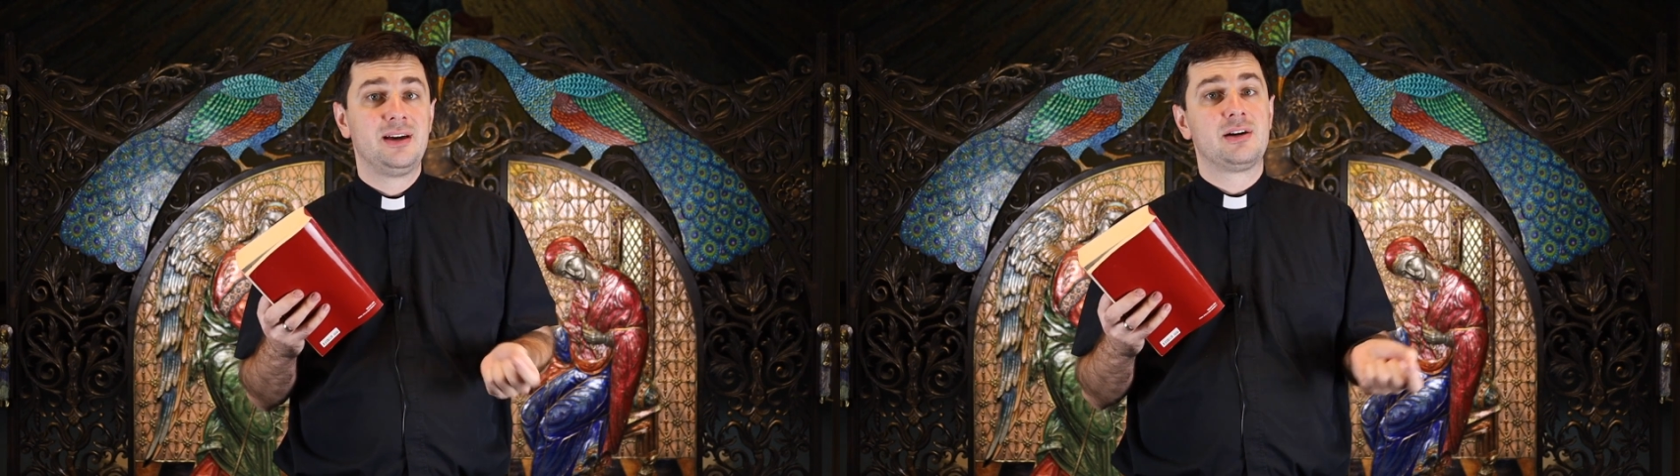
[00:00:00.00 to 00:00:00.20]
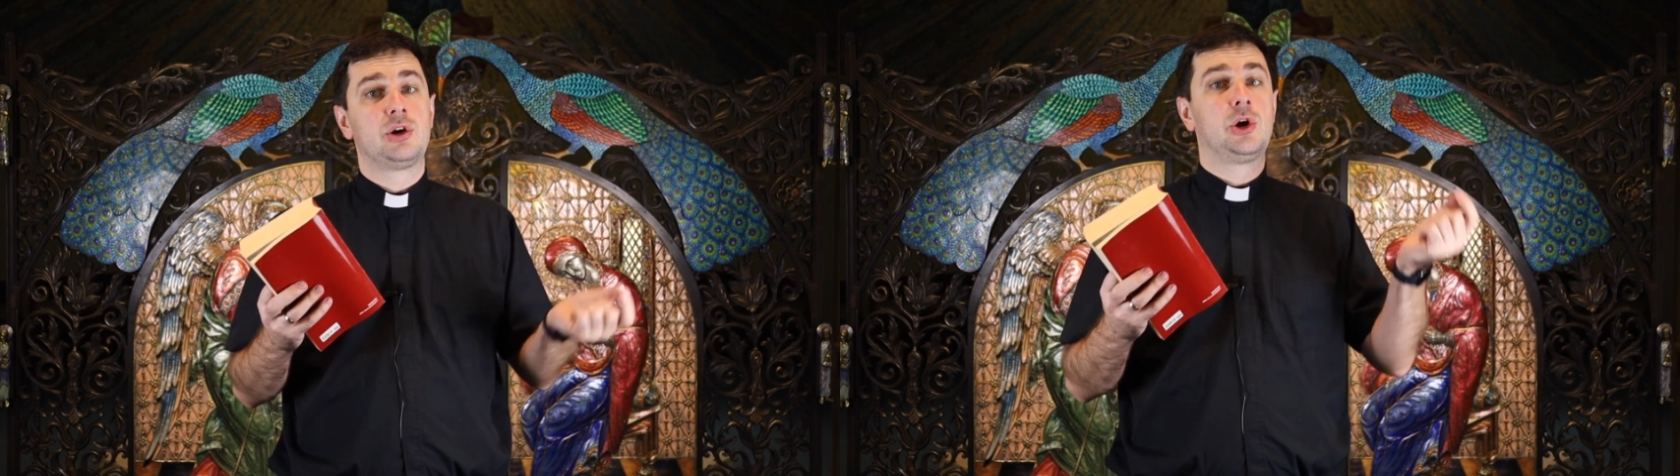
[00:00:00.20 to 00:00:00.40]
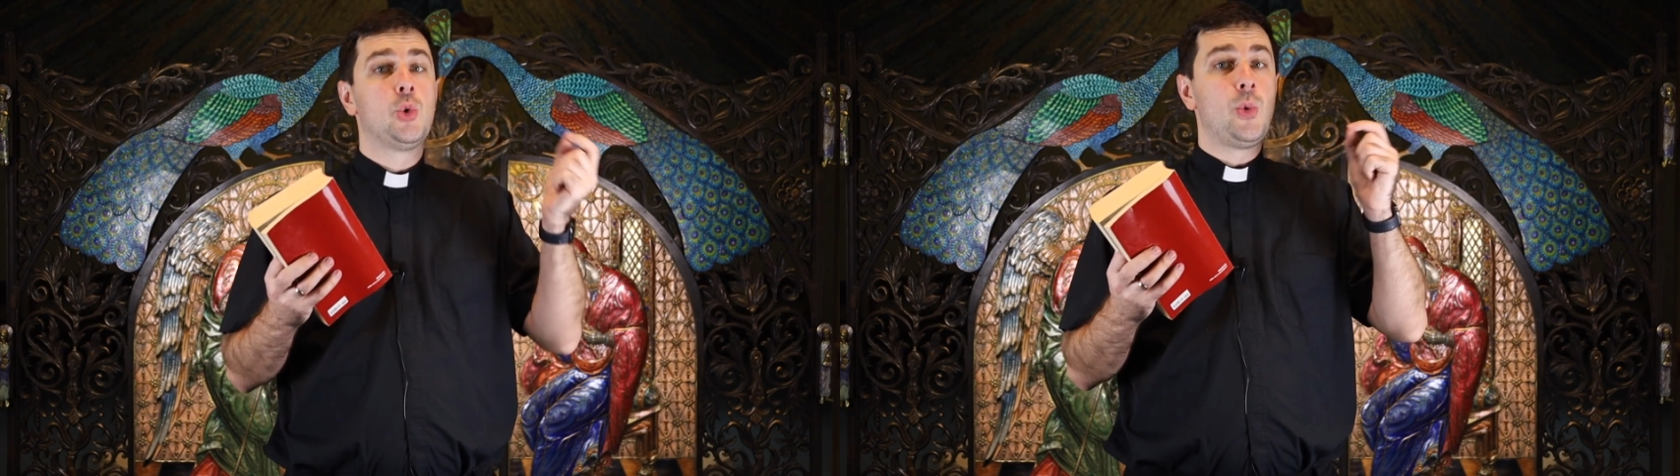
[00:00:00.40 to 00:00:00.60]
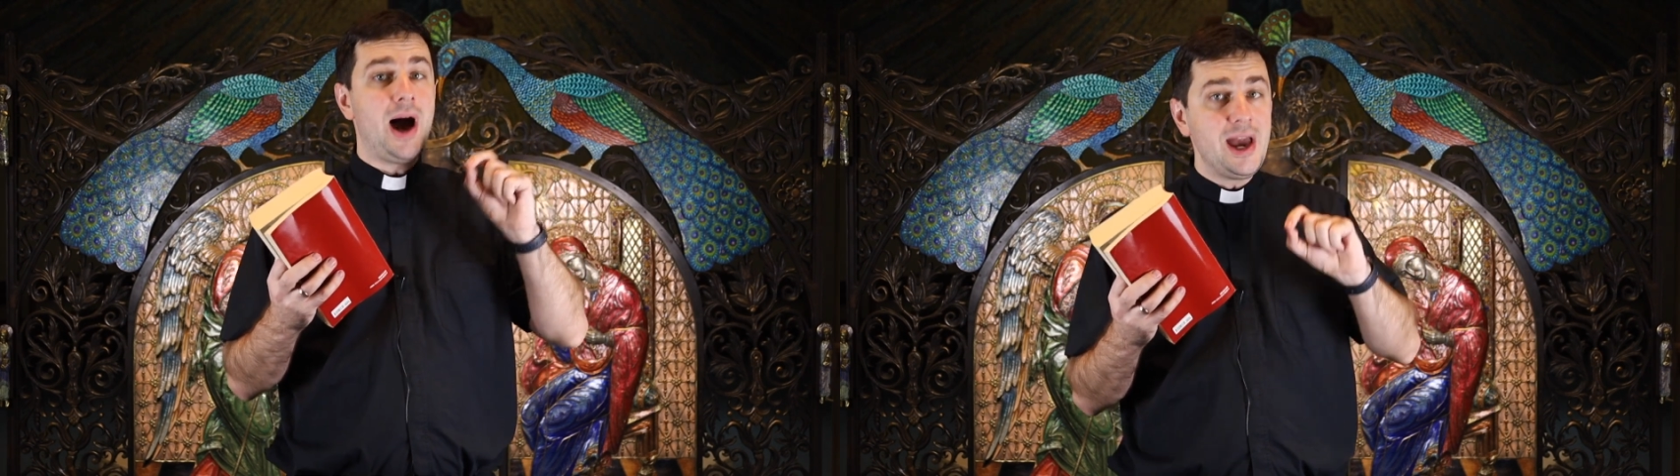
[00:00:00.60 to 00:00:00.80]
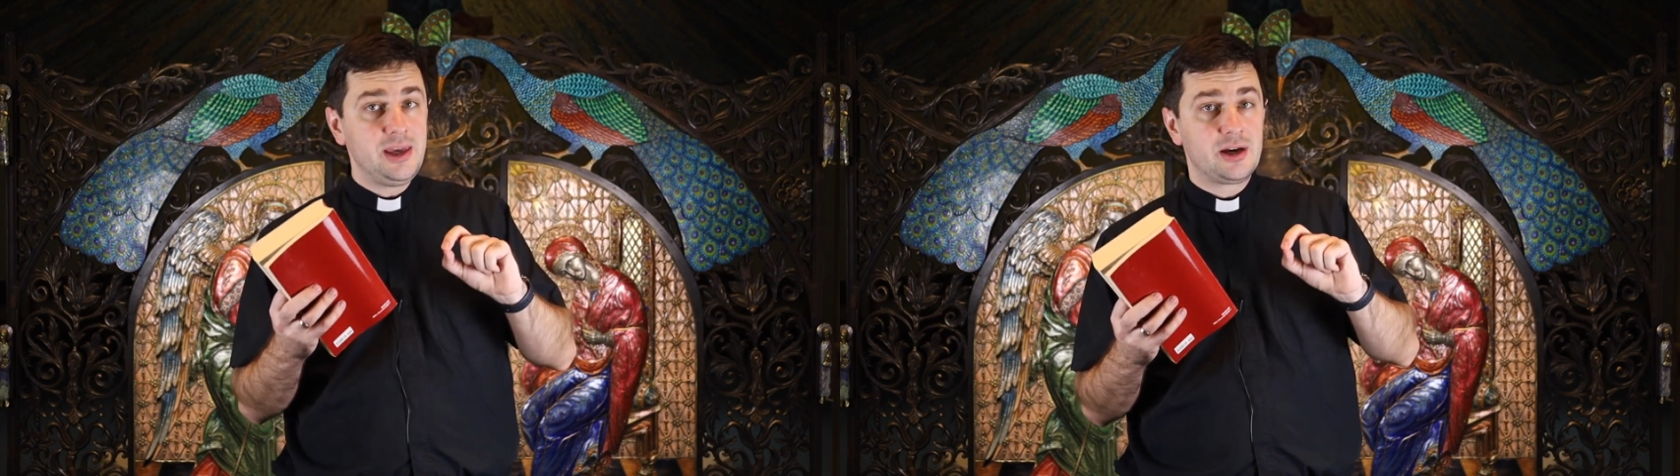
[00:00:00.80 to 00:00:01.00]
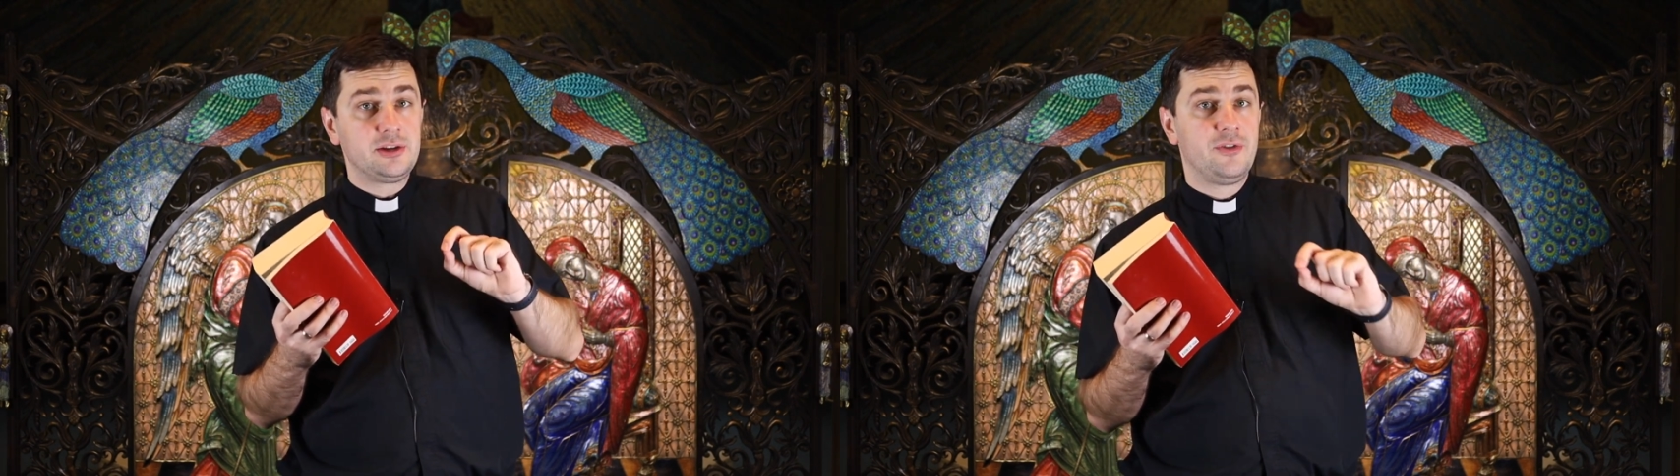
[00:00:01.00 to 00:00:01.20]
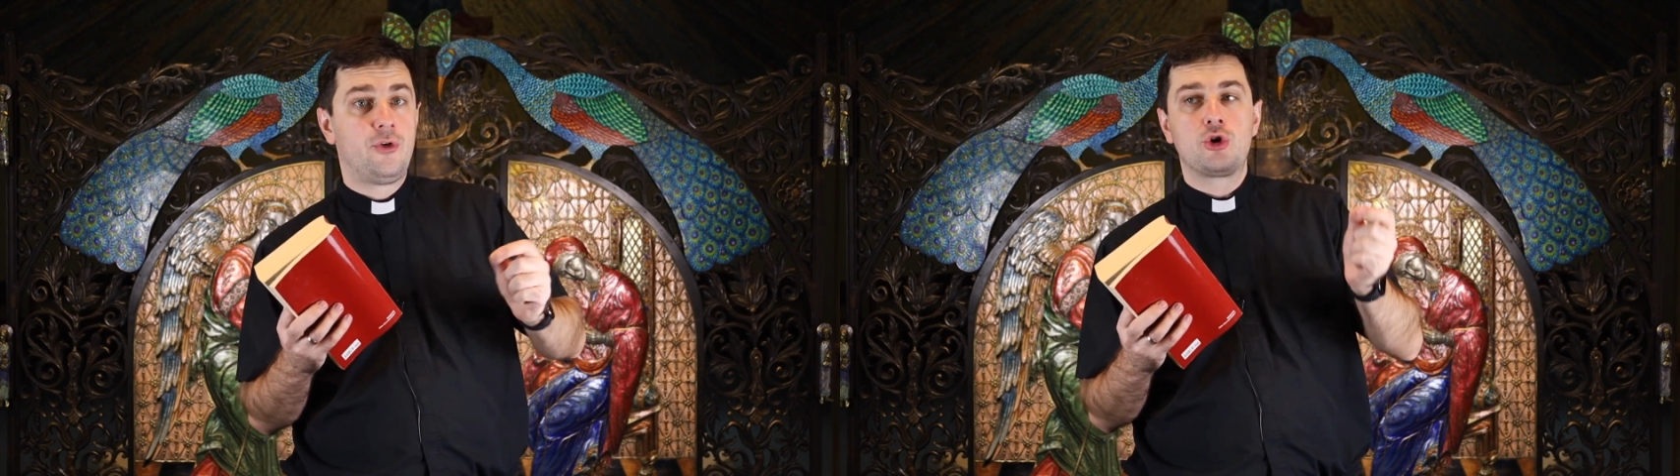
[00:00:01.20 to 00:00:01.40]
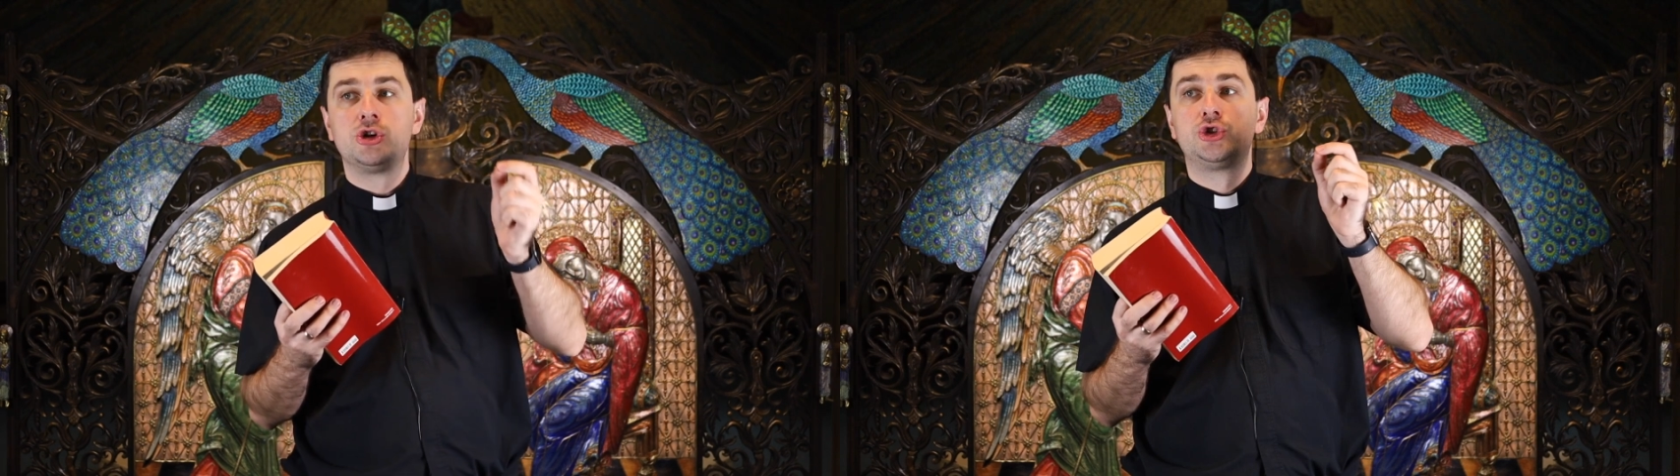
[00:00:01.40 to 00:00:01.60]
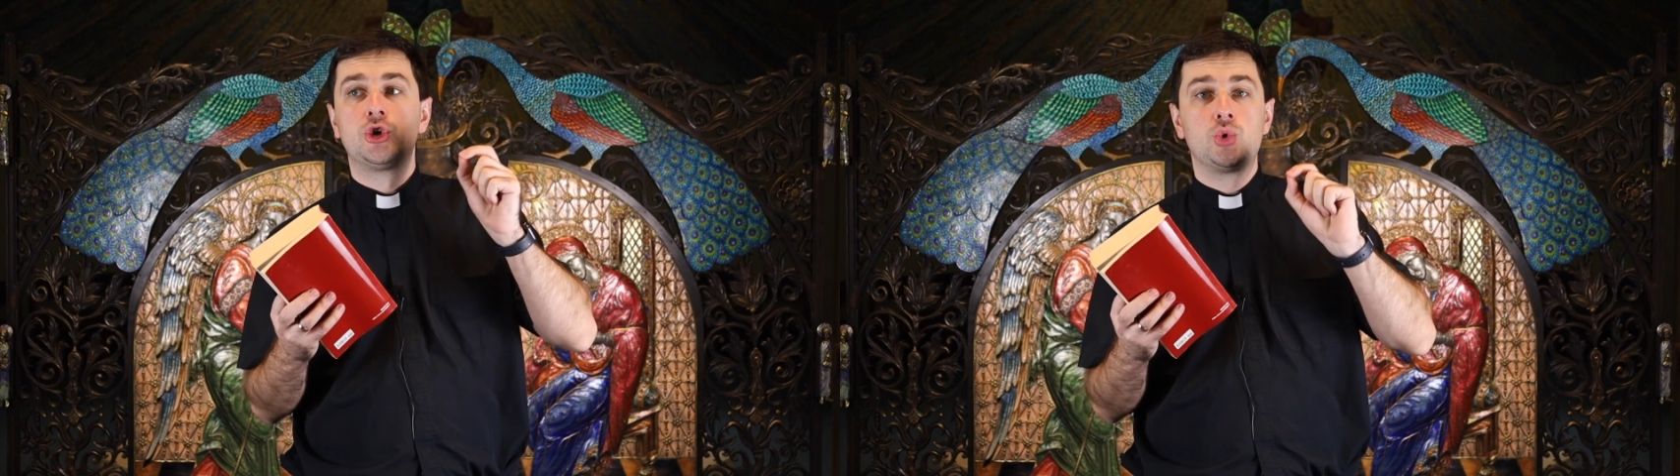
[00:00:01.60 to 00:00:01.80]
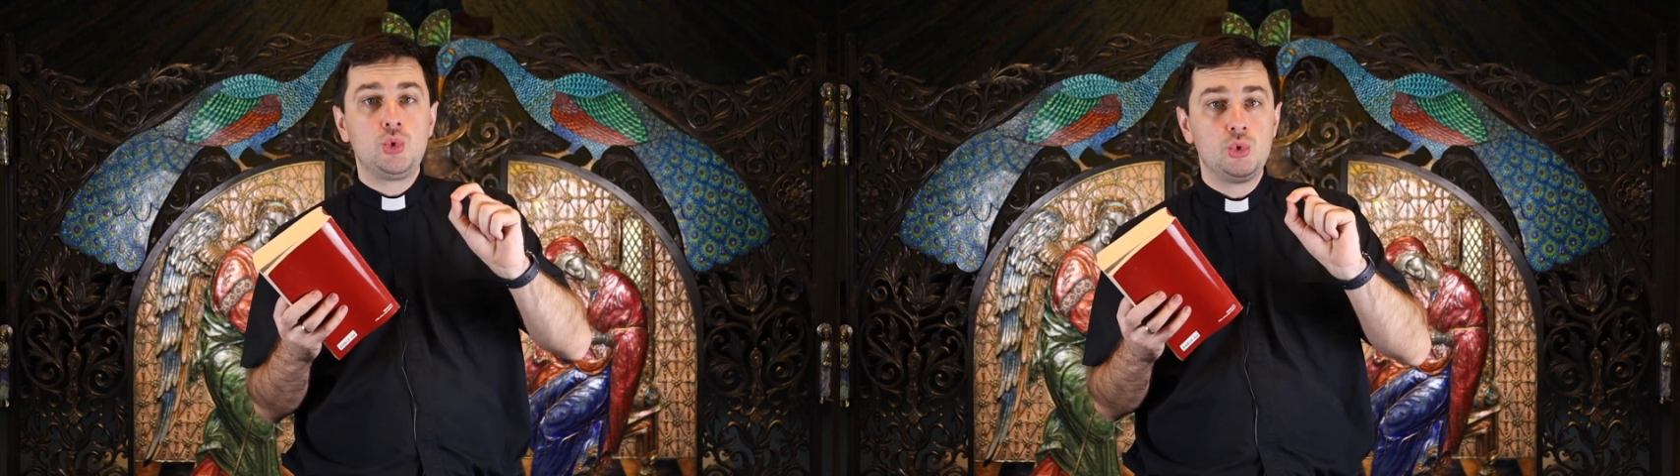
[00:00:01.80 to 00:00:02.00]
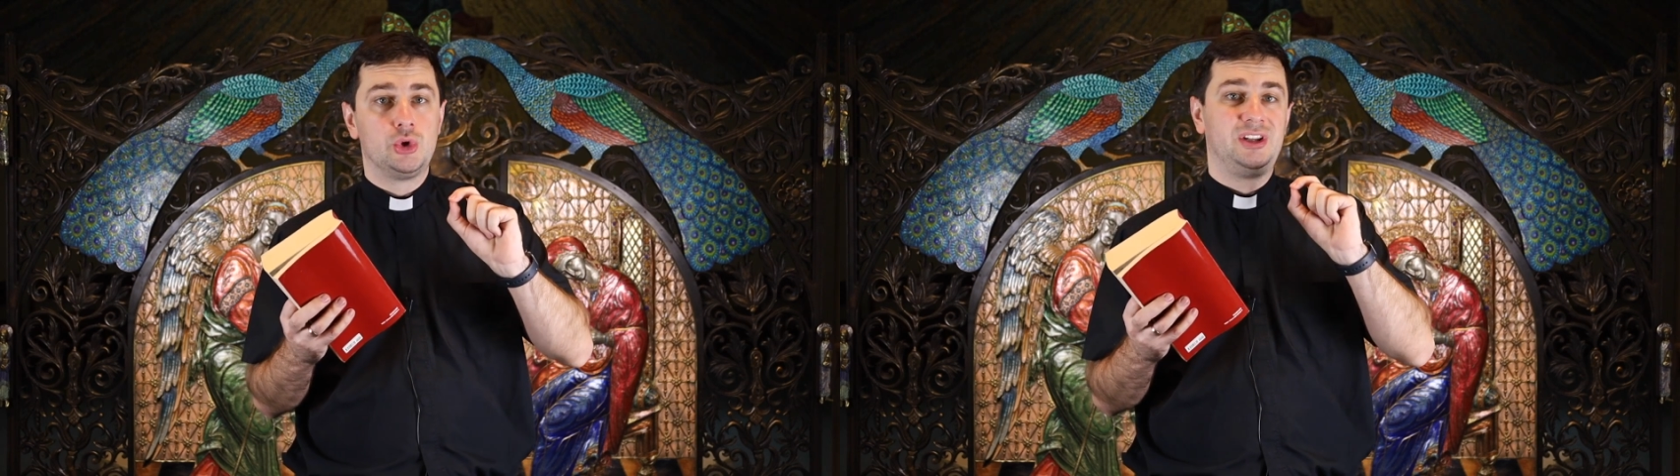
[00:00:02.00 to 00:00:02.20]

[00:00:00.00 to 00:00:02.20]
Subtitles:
required for true